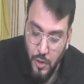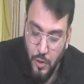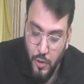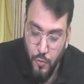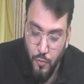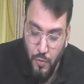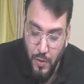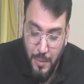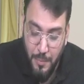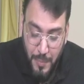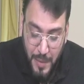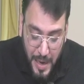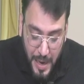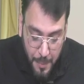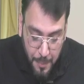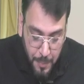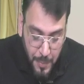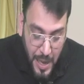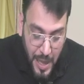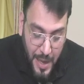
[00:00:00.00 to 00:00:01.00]
One may
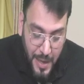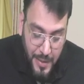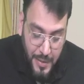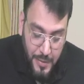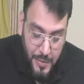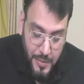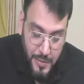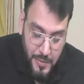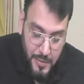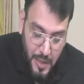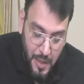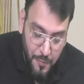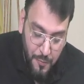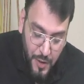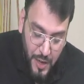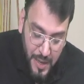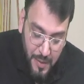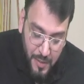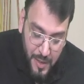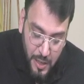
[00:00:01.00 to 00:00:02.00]
apply the
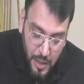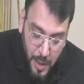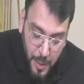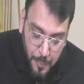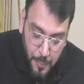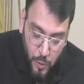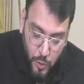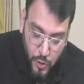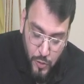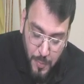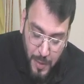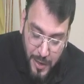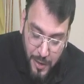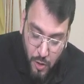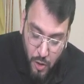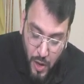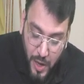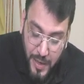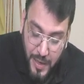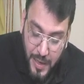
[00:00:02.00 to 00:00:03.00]
fair value approach by
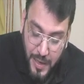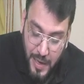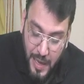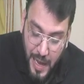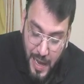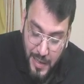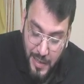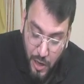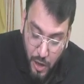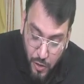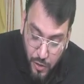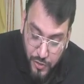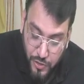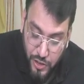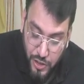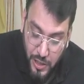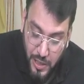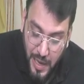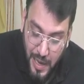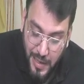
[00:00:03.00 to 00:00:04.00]
drawing an
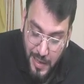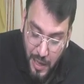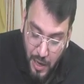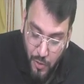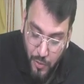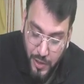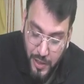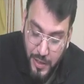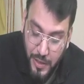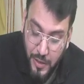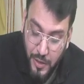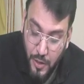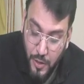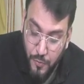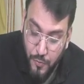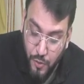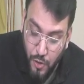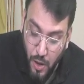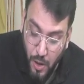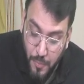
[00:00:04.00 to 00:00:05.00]
analogy
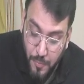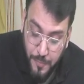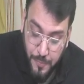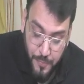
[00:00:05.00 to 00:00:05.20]
from